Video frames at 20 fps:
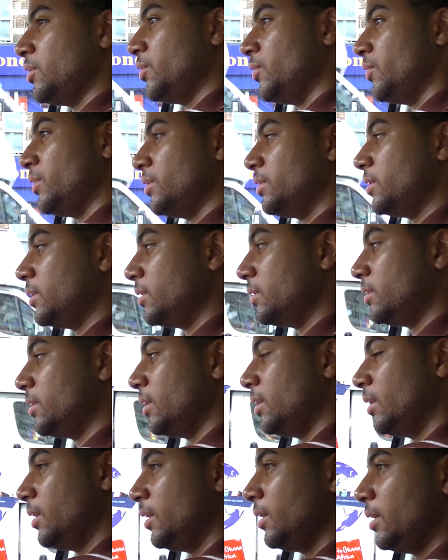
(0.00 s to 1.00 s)
noticed is
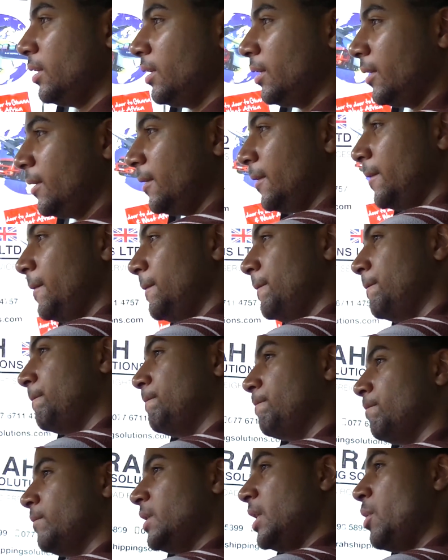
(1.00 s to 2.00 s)

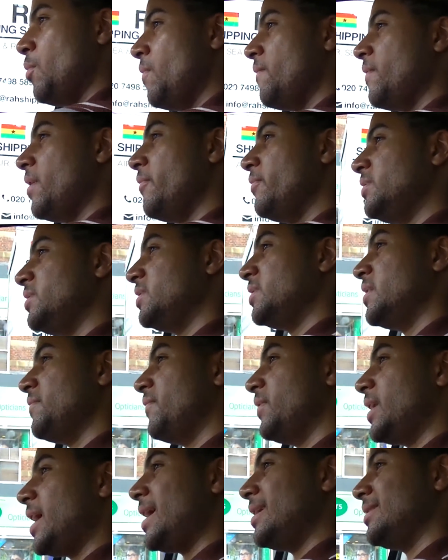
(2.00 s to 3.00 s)
they were very
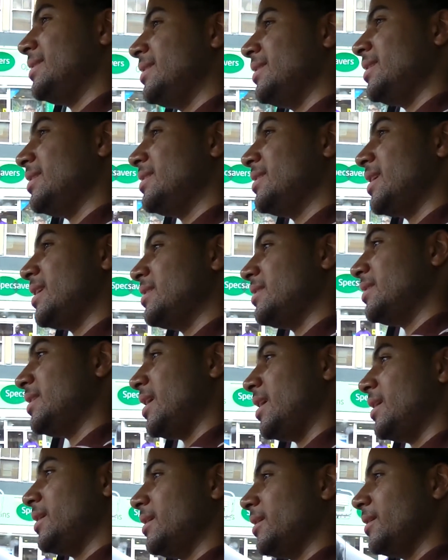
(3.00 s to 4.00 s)
civilized in the sense
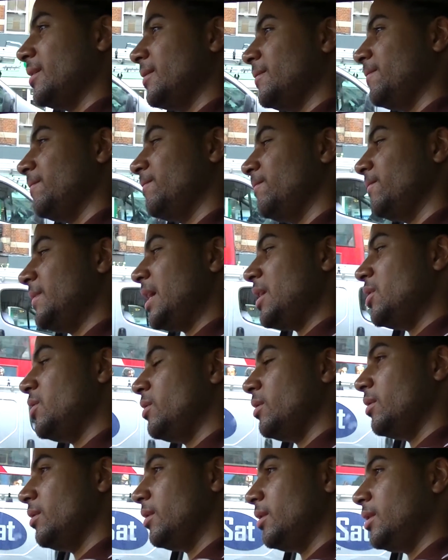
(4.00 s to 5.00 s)
that they
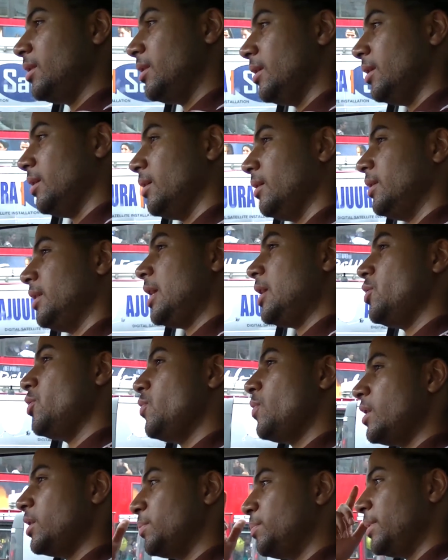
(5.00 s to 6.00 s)
they
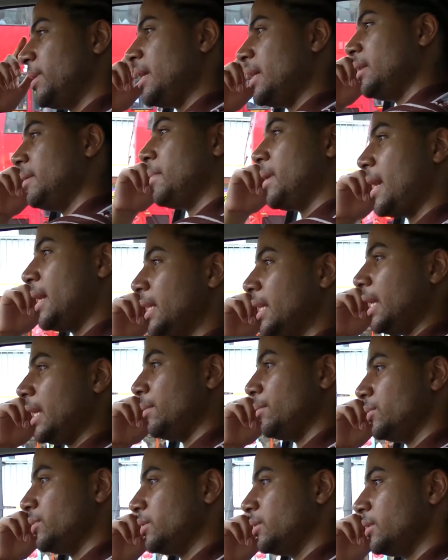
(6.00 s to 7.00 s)
knew how to play mind
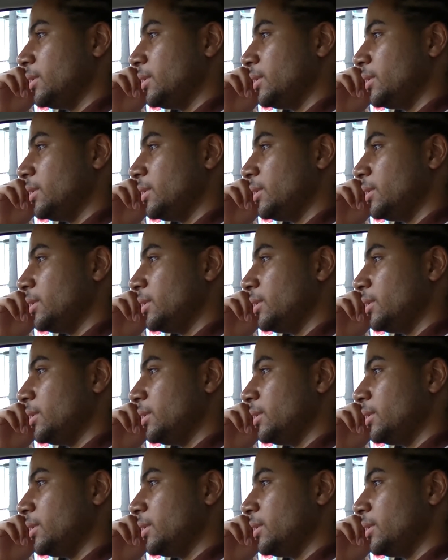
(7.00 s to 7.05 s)
games.